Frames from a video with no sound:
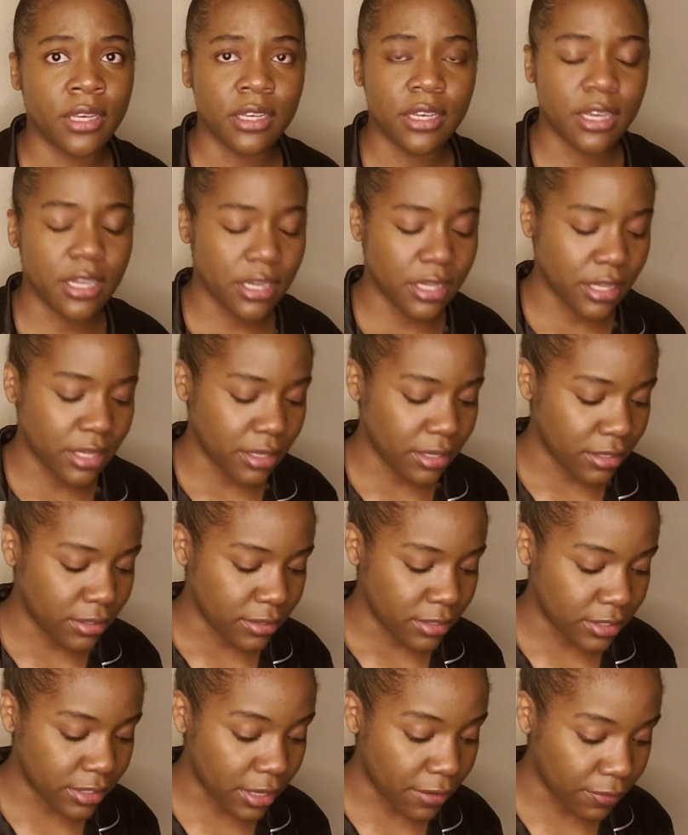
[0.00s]
any
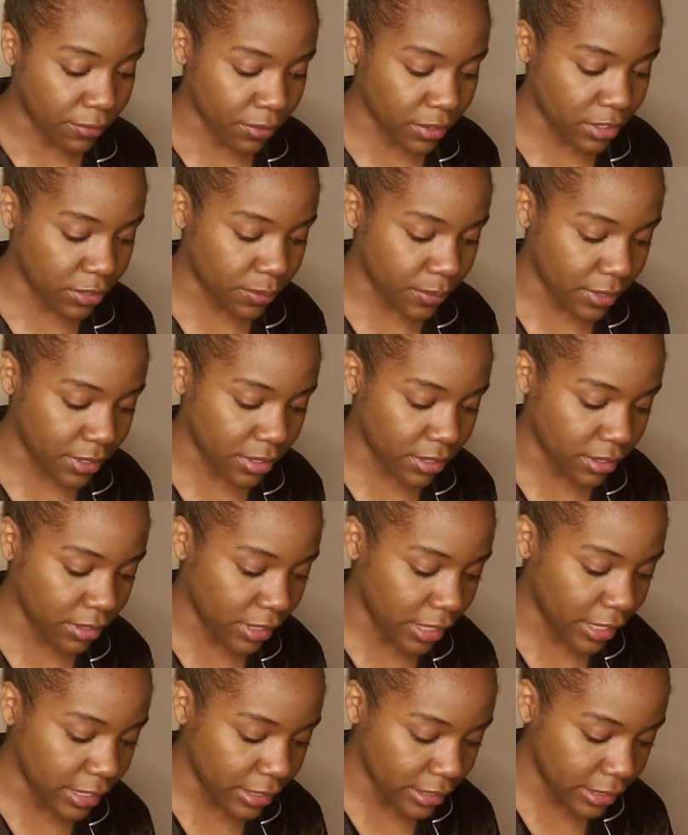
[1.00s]
suffrage with
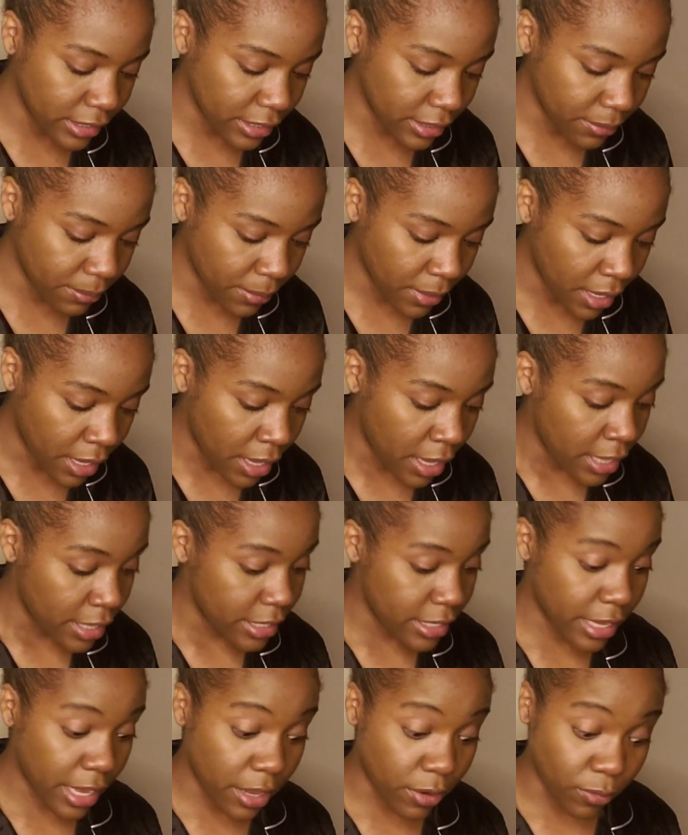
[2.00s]
gluttony.
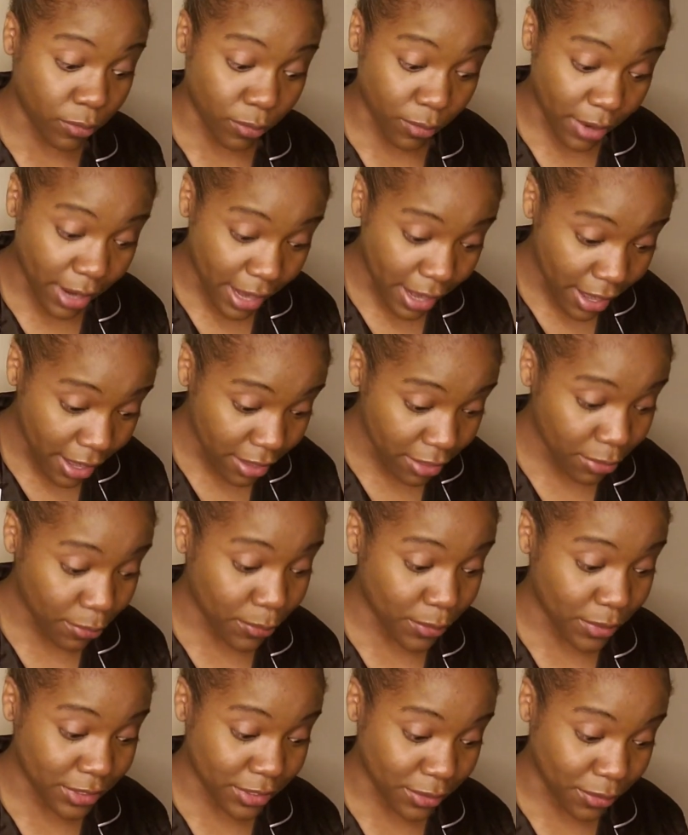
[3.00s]
Yet wrath
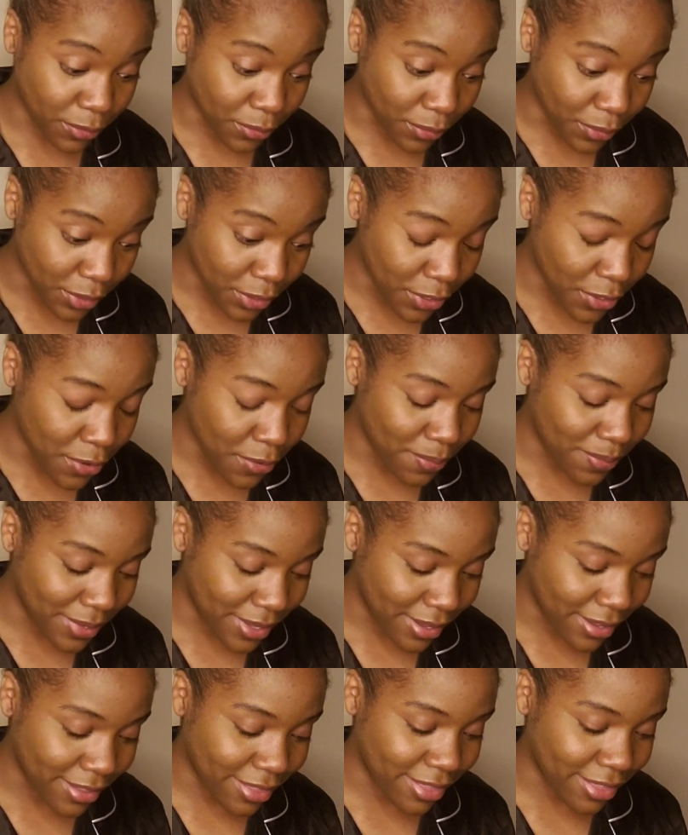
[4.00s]
was a real
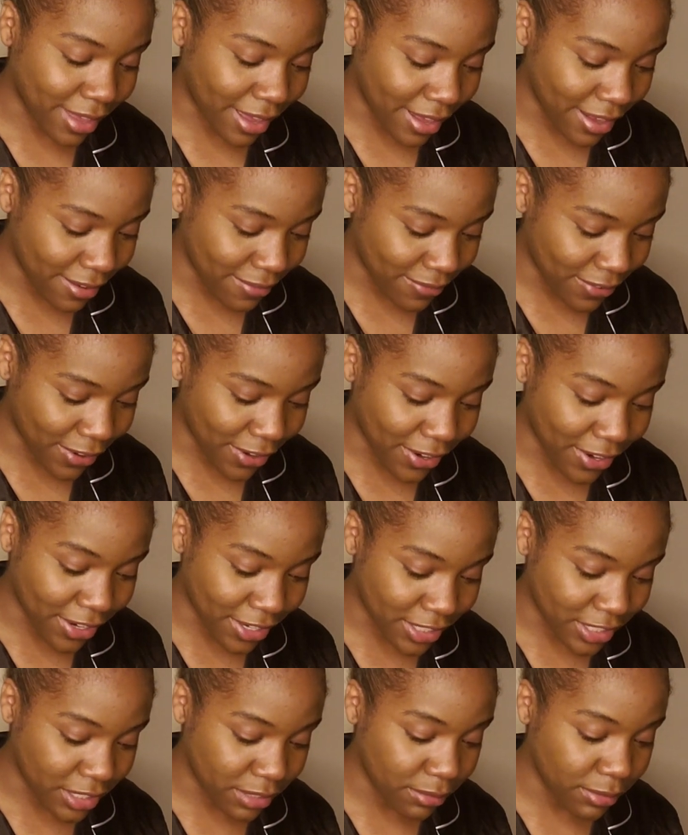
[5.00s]
big thing for her.
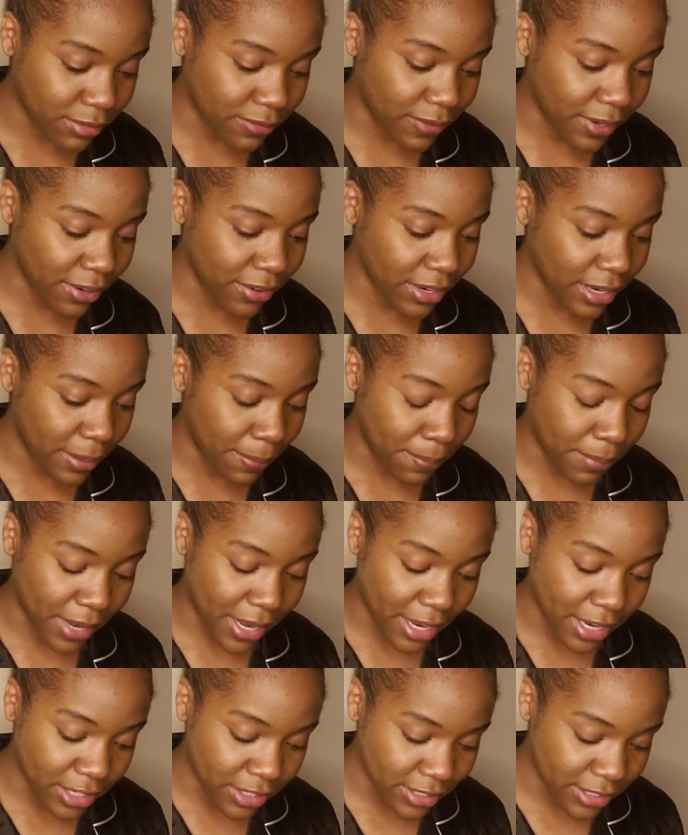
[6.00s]
She was very
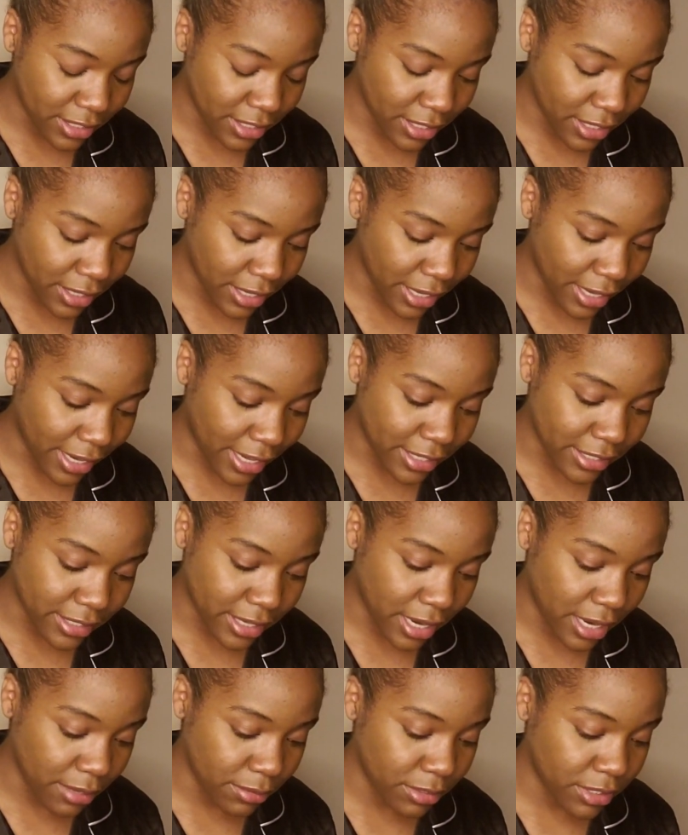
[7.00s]
impatient, and at
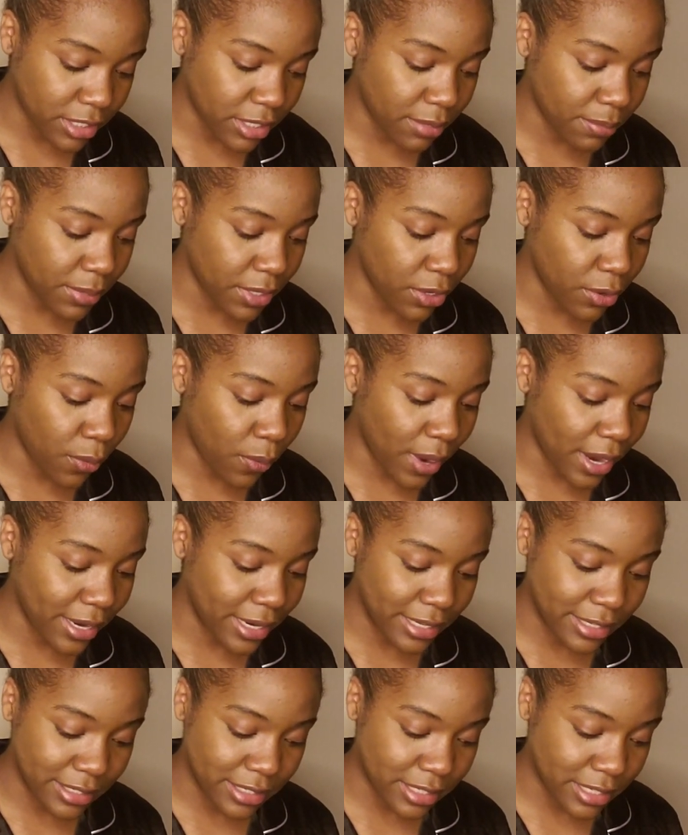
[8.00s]
times she could be quite
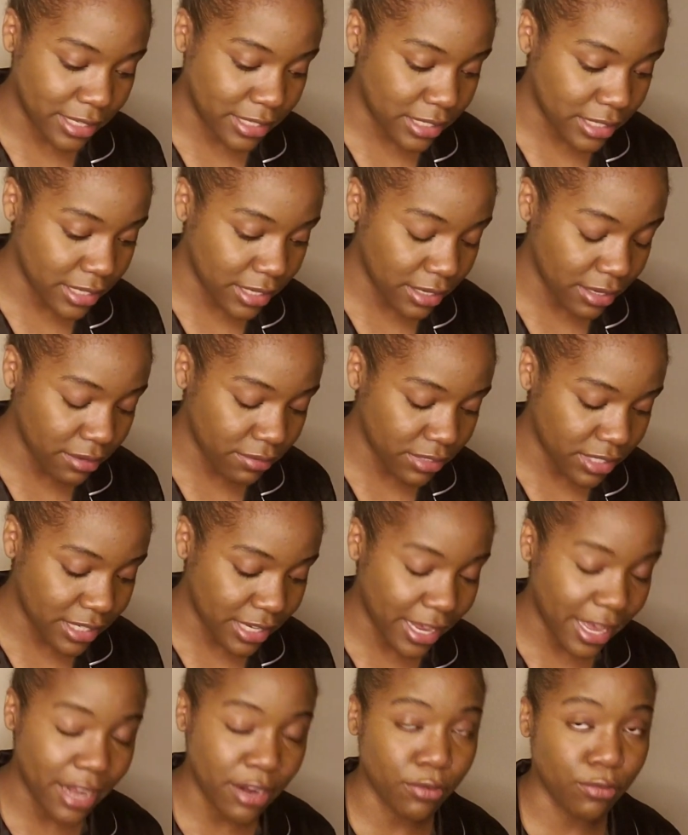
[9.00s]
insensitive. She
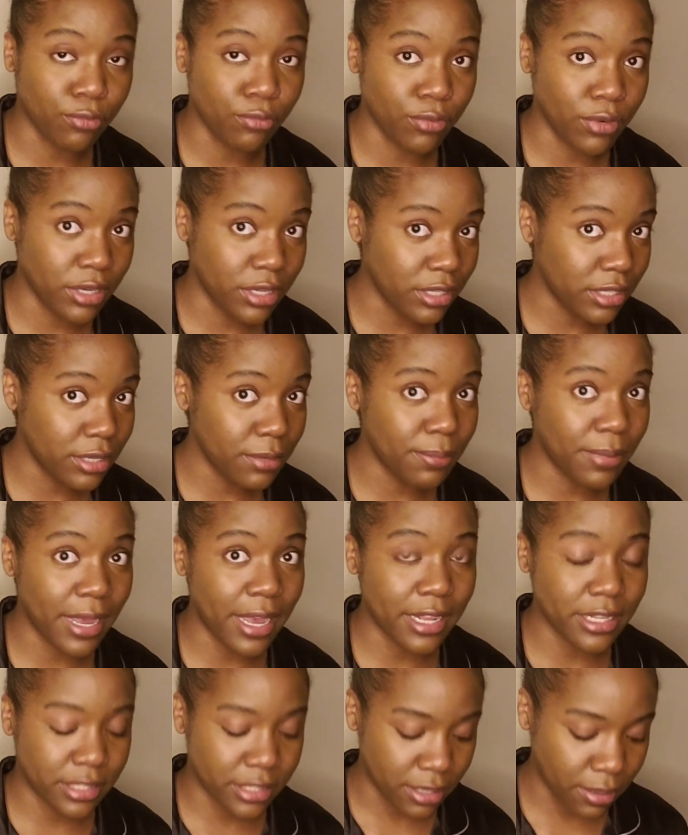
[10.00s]
had a really
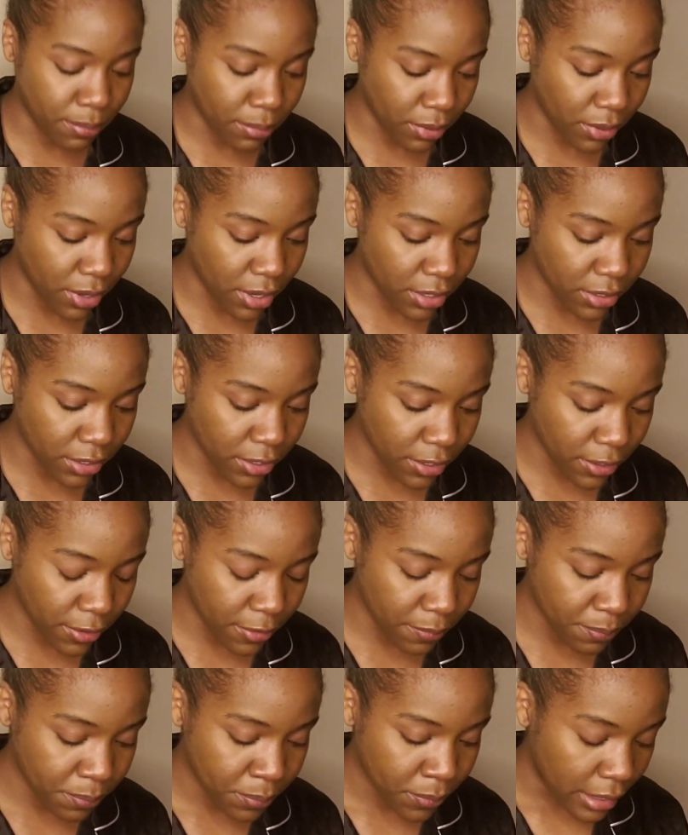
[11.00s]
bad temper on
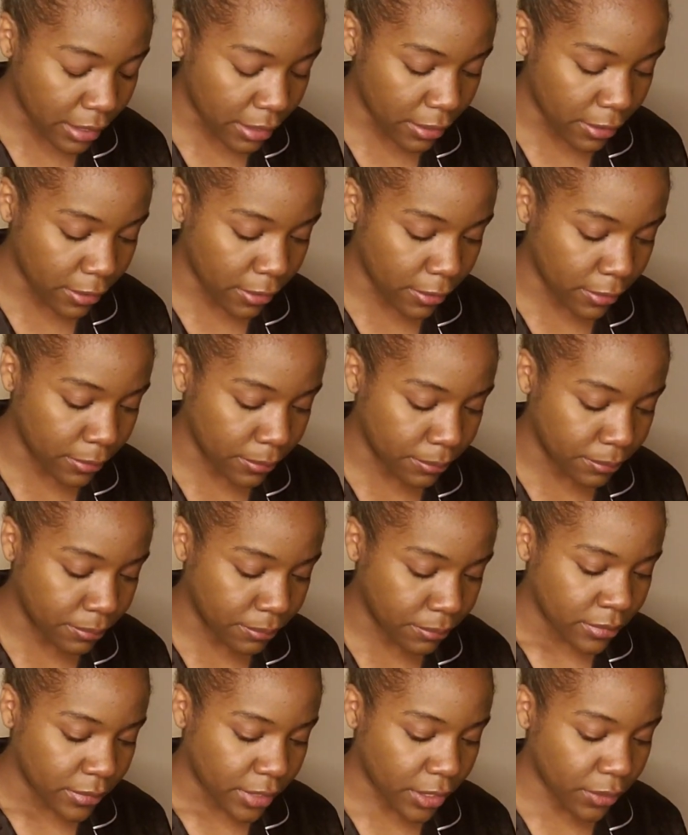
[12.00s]
her, and
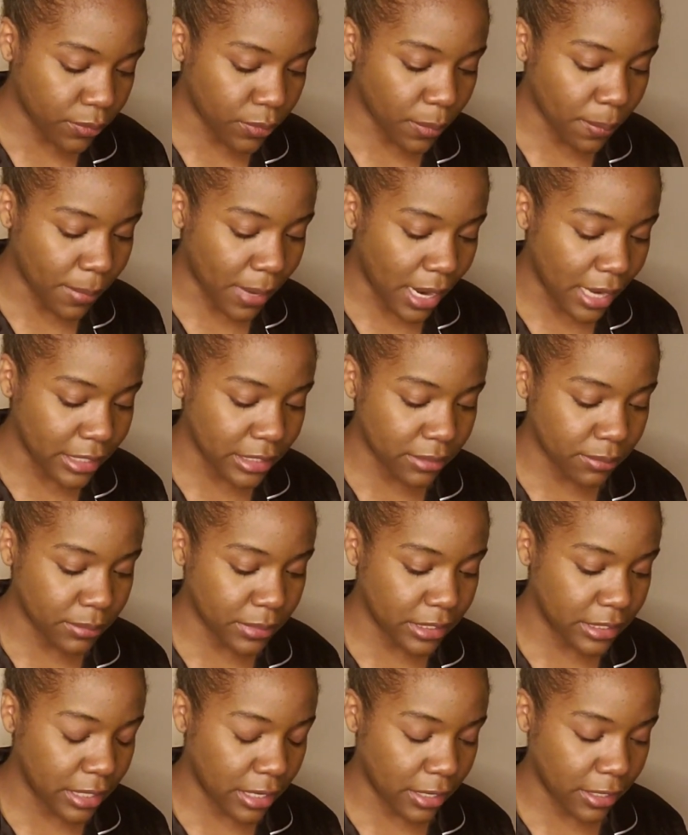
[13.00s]
it reminded
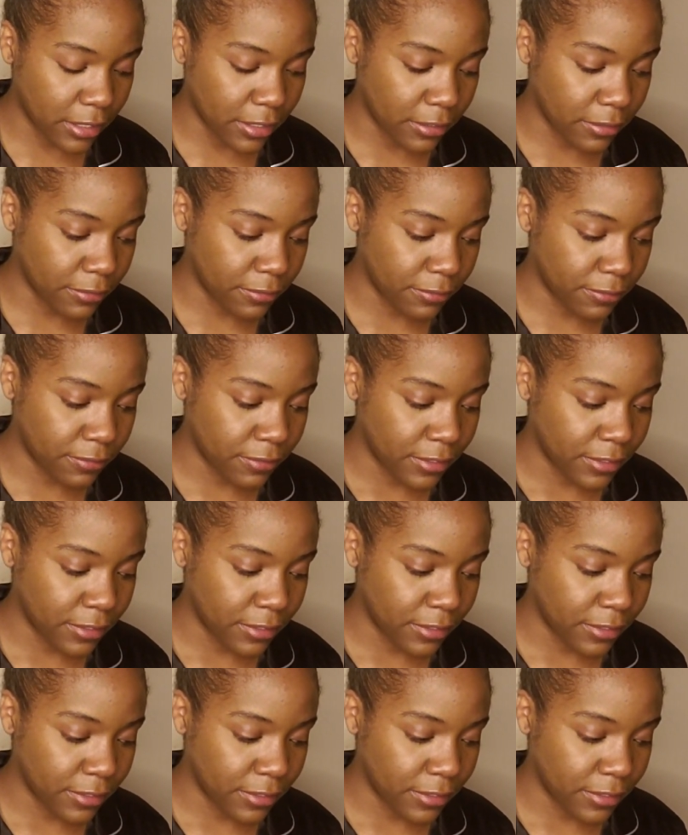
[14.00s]
me of